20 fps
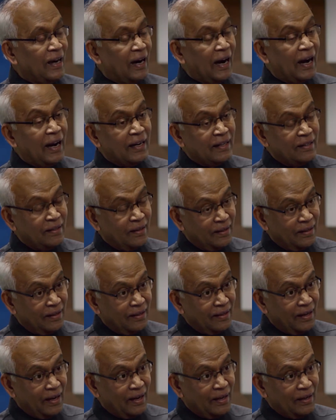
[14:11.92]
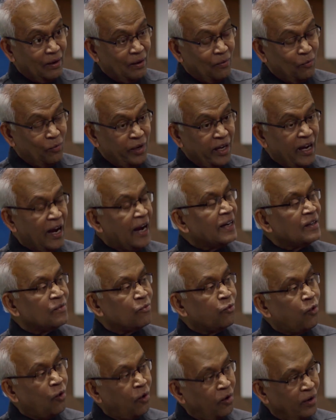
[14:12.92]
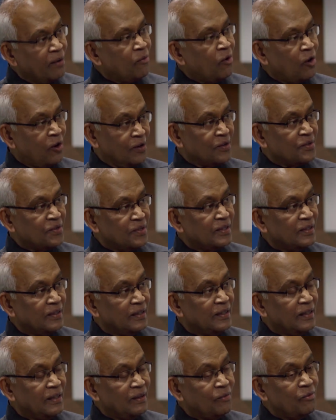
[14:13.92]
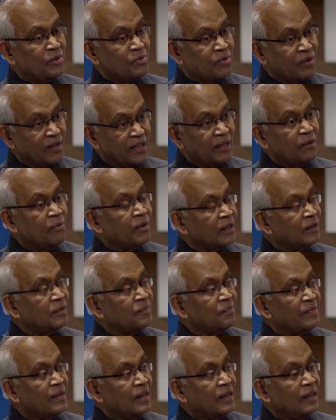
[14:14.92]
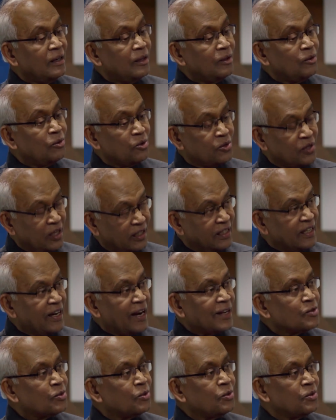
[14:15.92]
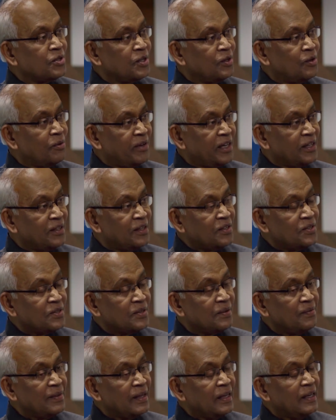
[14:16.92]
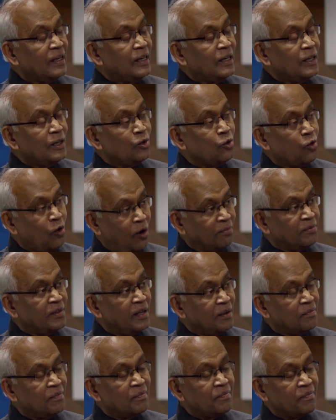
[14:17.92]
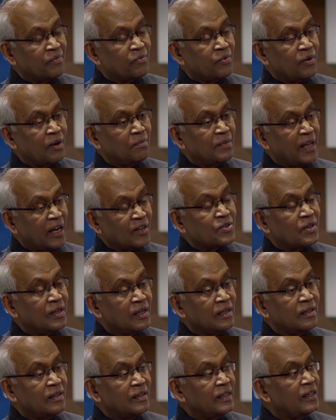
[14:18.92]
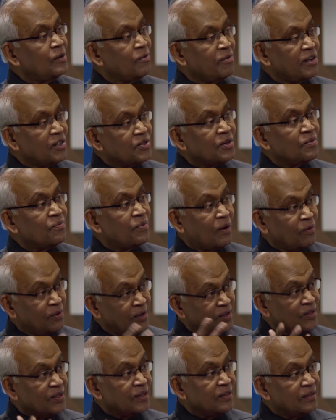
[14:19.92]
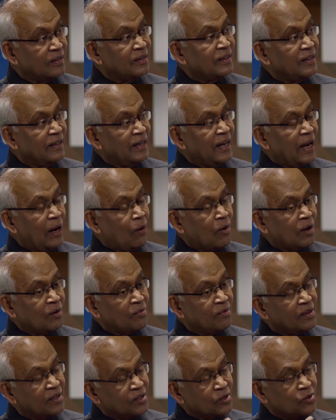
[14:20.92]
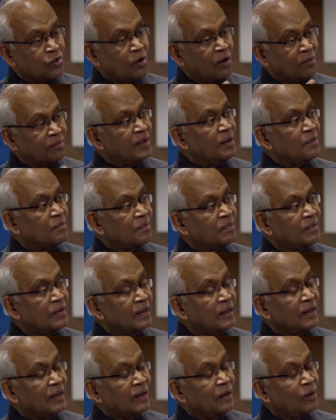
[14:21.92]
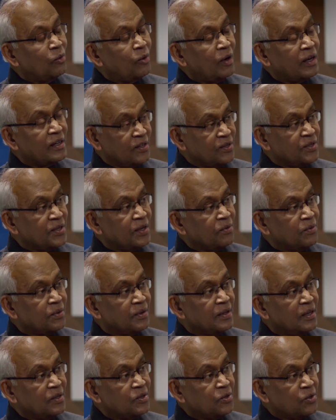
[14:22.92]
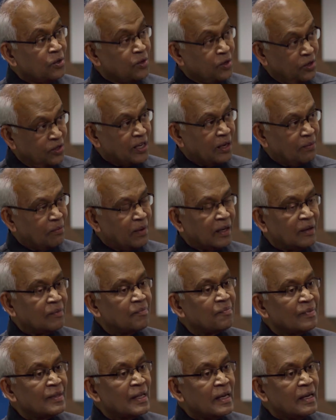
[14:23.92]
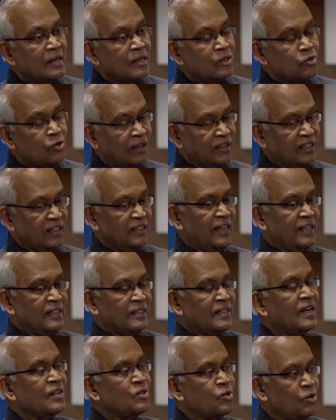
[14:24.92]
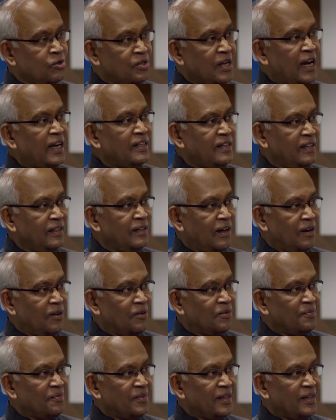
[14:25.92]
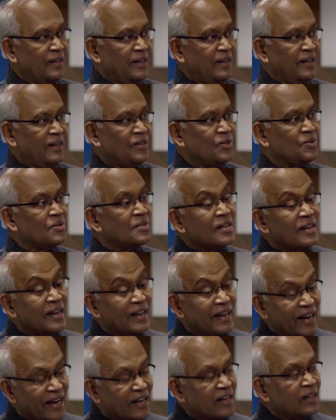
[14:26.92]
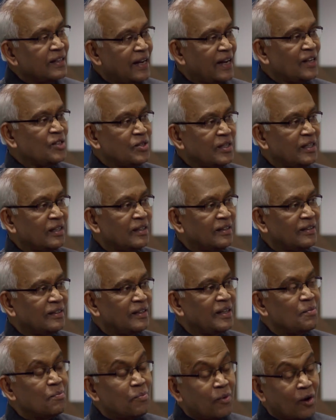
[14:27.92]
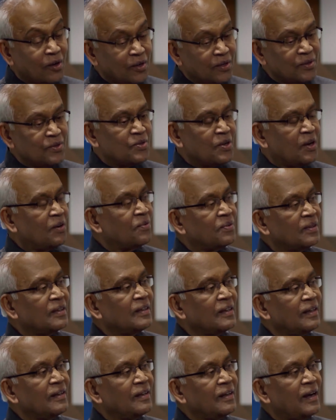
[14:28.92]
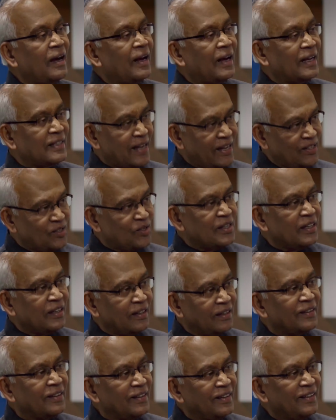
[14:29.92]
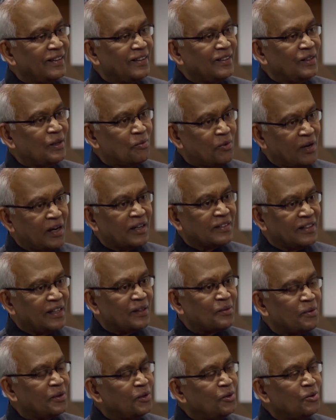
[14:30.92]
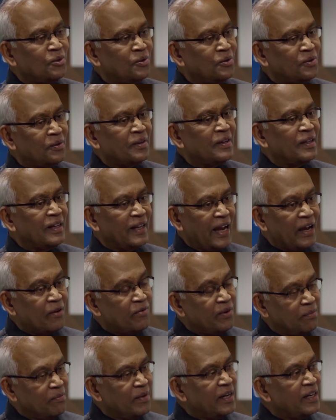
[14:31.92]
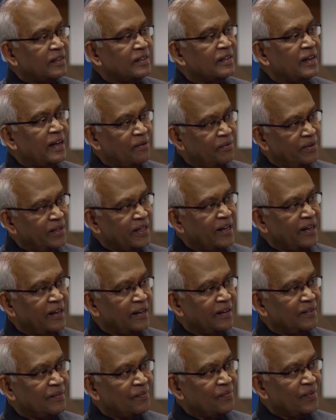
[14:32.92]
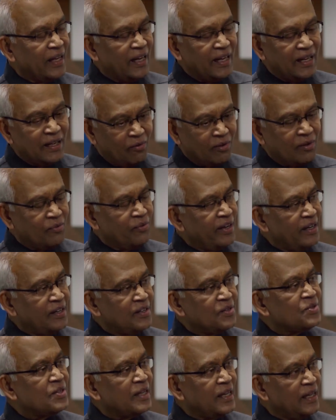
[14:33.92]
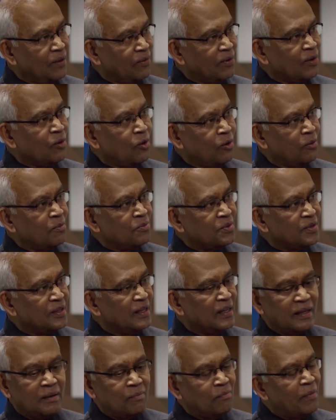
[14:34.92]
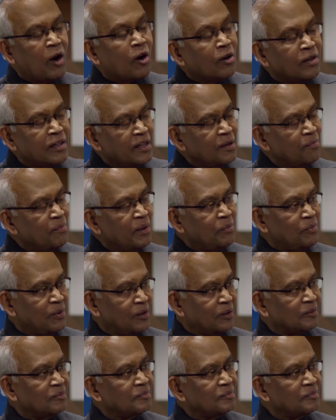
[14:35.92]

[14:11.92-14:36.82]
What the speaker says: And we had 4 awards which were given to such grassroots innovators. 2 of them from National Innovation Foundation award winners, 2 of them who had received Srishti Samman. So I think the entire society now is recognizing the importance of, as I say, the work that we do every minute, every day, in our fields, in our homes, by ordinary people.